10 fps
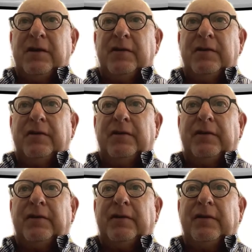
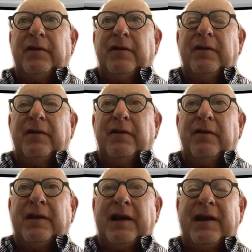So
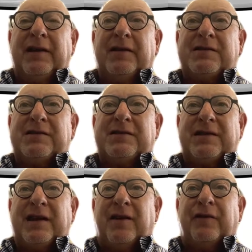getting this
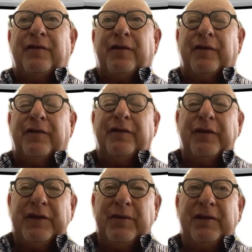down from
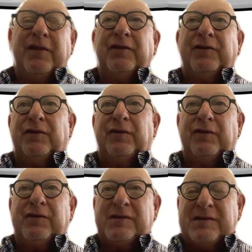50 billion
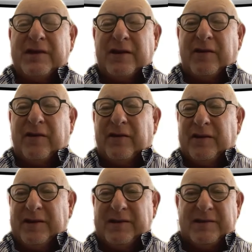to
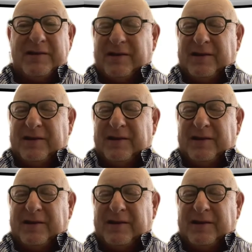zero is